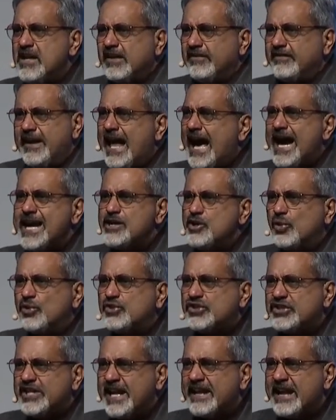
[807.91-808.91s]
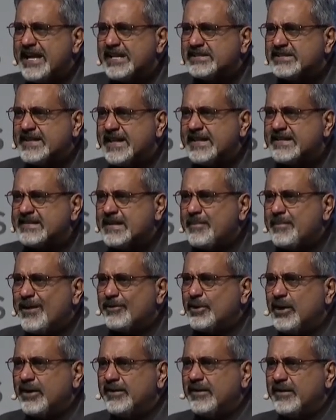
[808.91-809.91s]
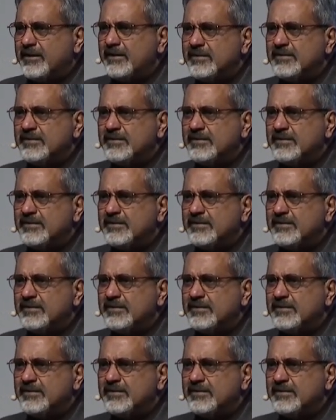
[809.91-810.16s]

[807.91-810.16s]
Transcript: that I don't say nice things about her.